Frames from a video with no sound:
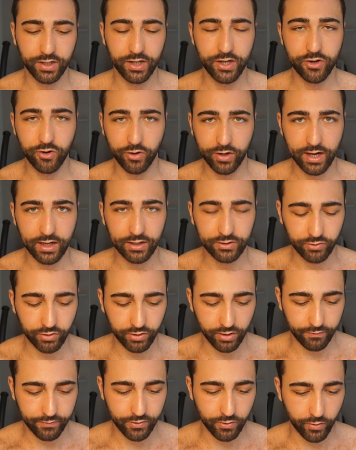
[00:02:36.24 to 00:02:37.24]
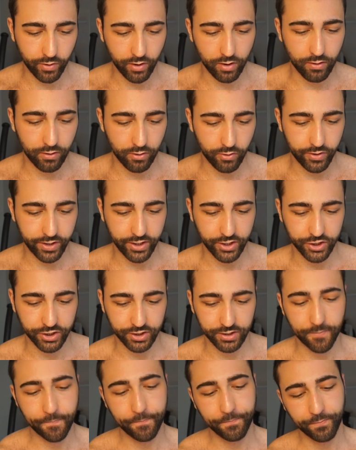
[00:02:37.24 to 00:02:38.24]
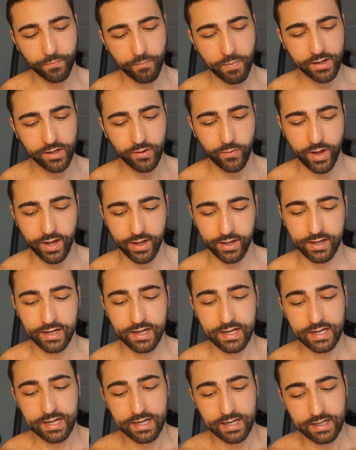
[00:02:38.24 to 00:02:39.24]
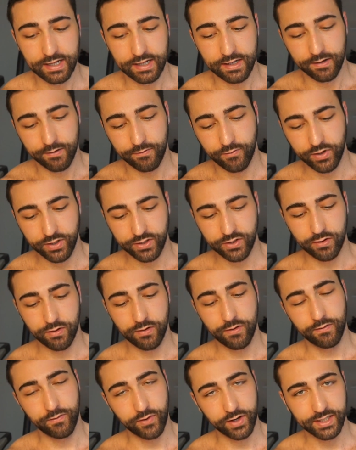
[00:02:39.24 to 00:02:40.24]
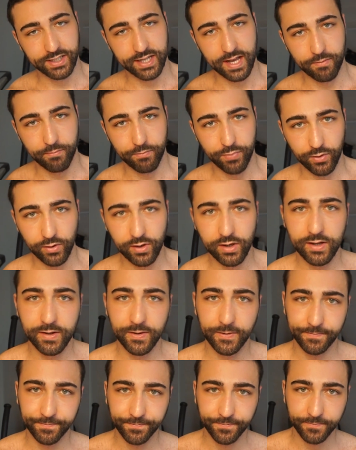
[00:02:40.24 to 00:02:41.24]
your country of your origin. By the way, for example,